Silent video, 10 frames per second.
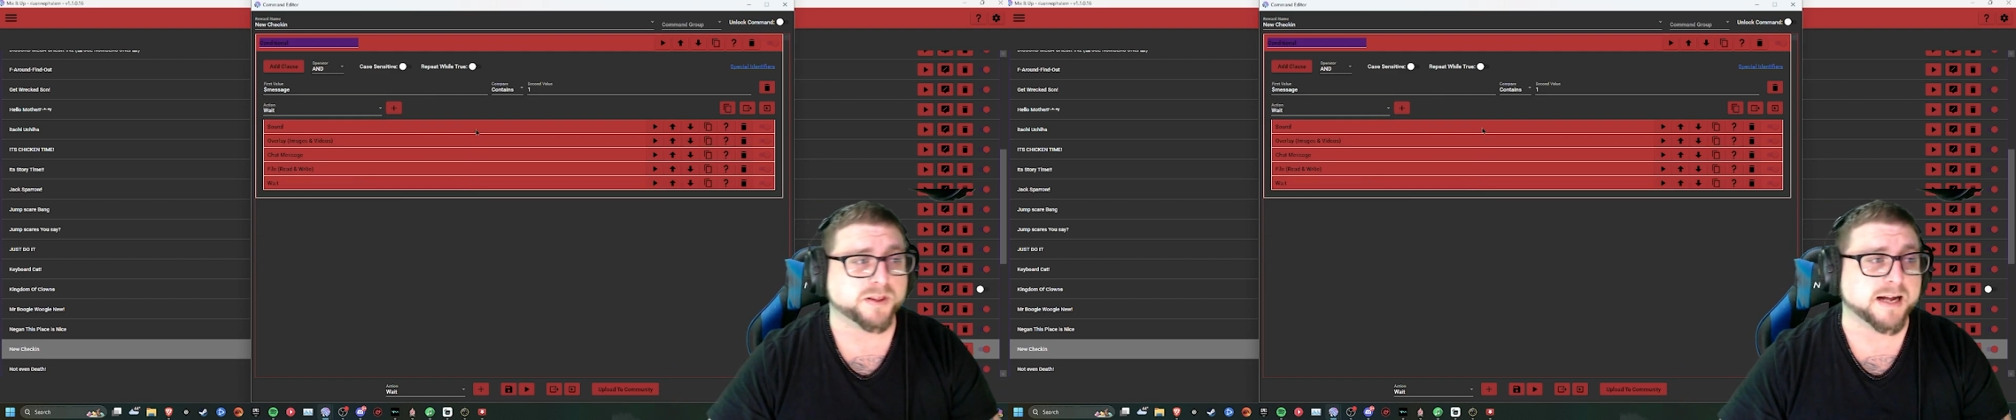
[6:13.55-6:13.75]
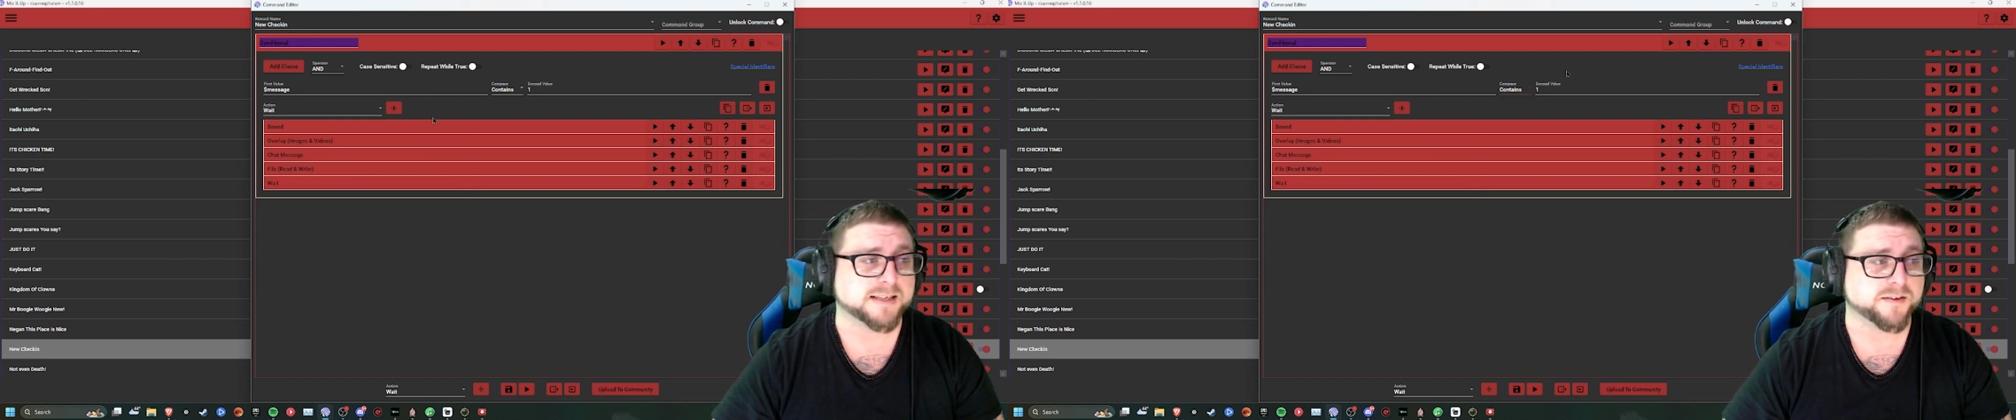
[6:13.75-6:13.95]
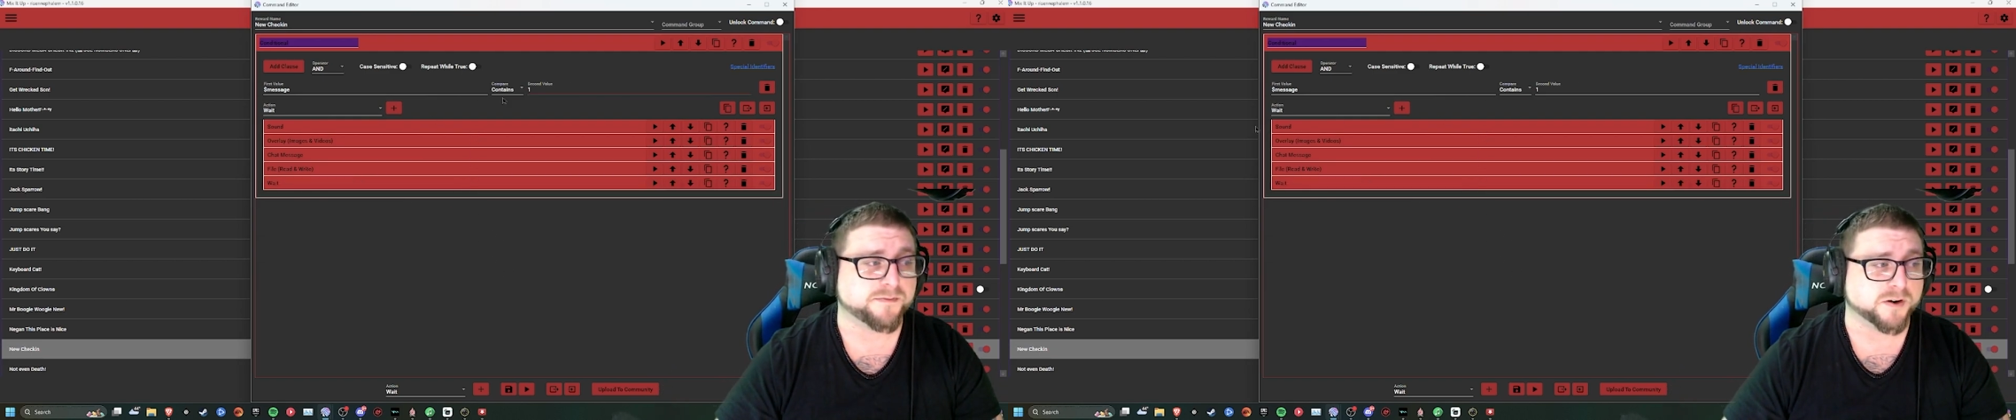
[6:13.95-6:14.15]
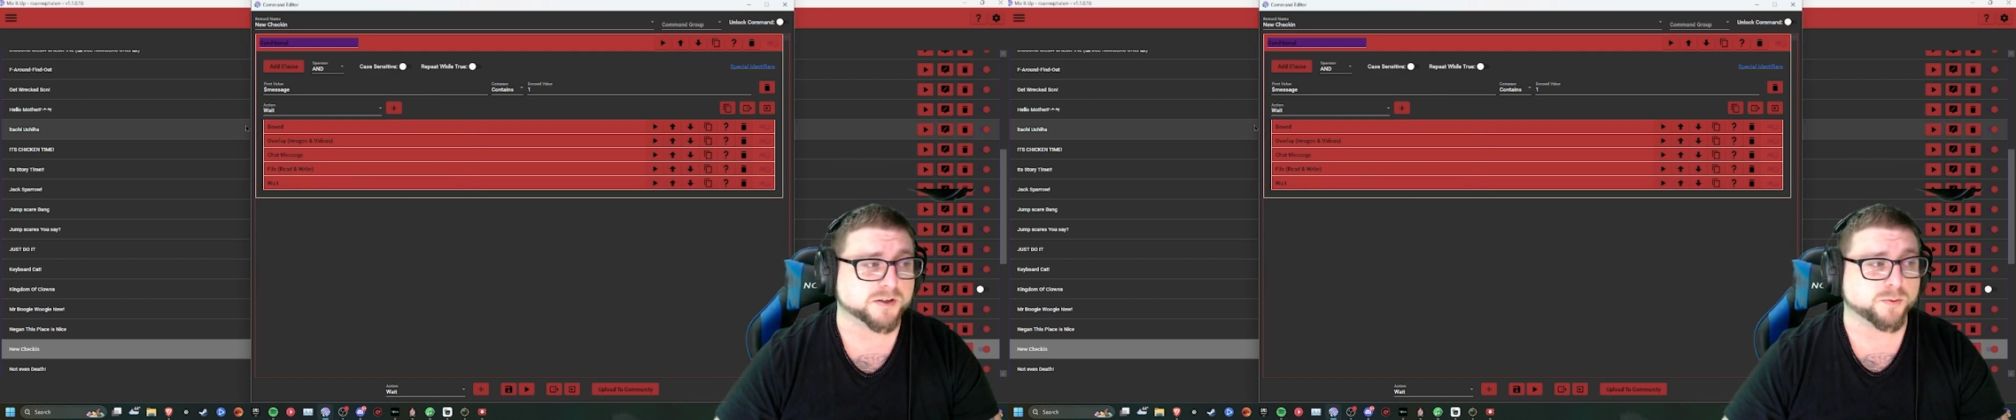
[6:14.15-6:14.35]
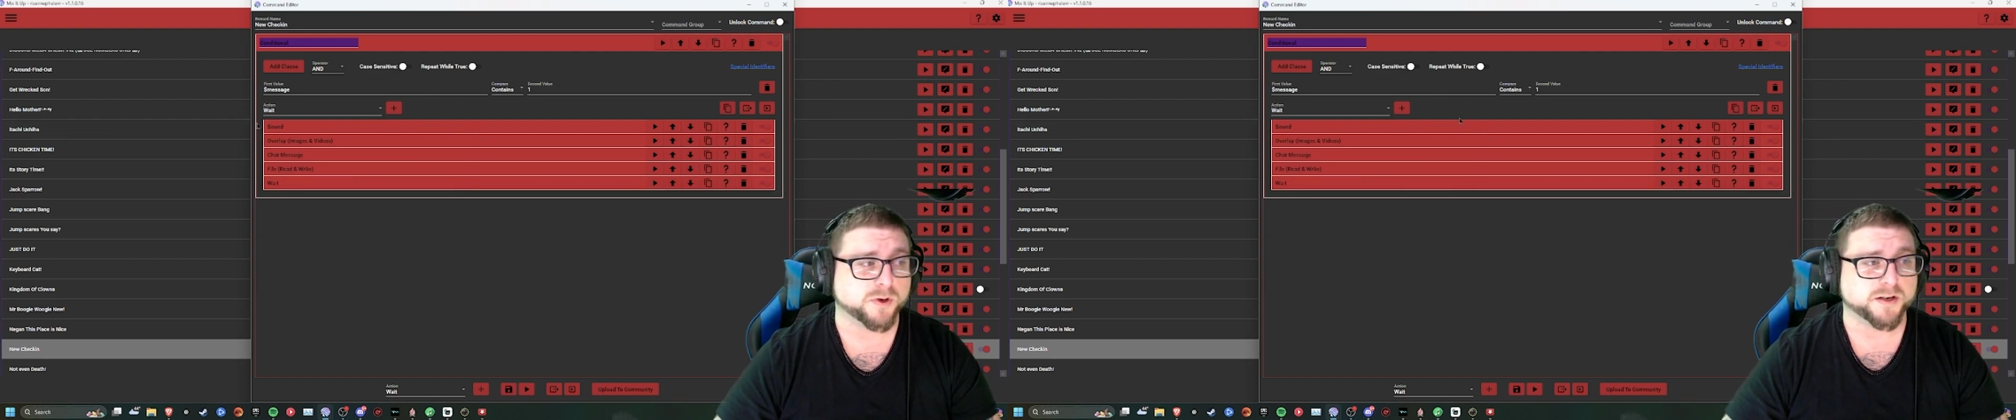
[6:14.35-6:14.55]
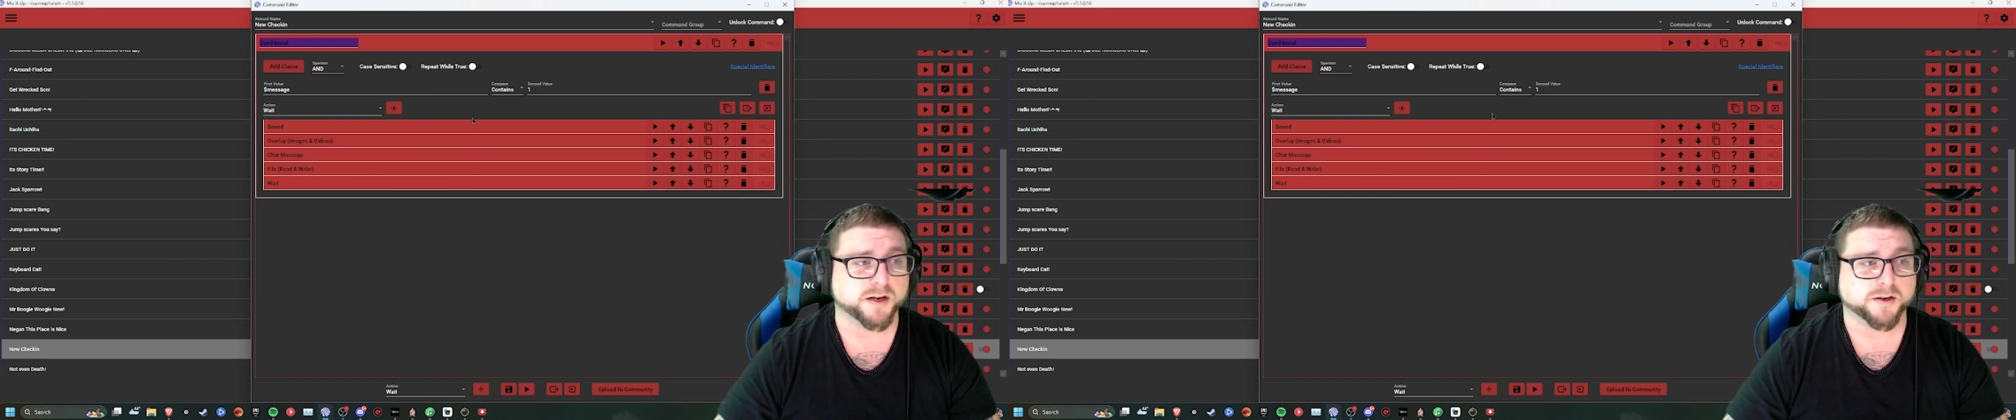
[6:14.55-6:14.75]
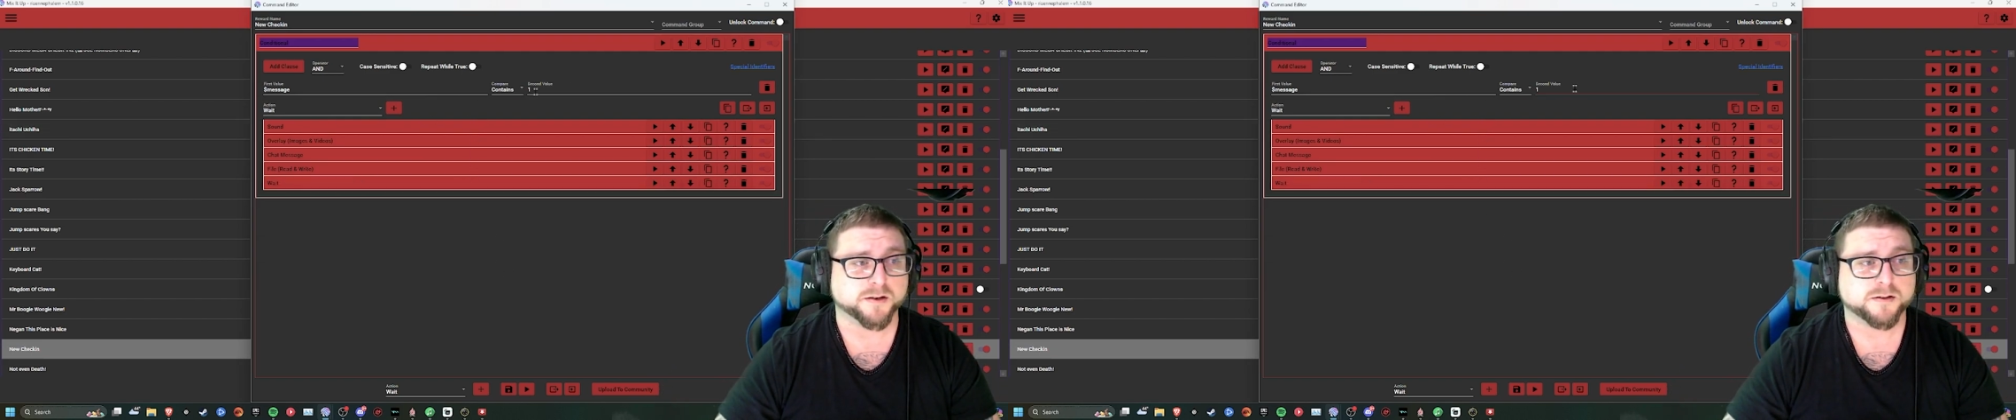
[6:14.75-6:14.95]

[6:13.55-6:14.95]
that's the first one done.